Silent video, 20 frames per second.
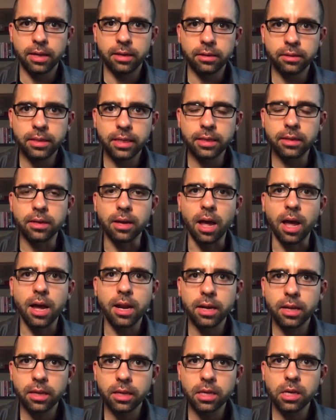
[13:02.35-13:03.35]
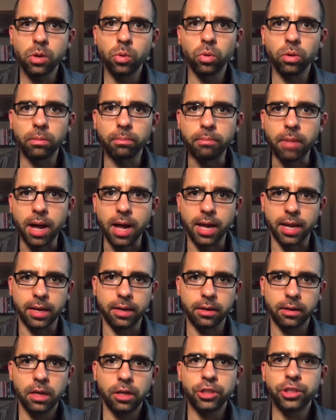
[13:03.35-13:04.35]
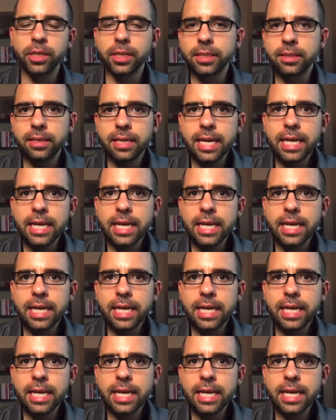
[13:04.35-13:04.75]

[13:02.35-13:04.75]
"did not equal mine. Justine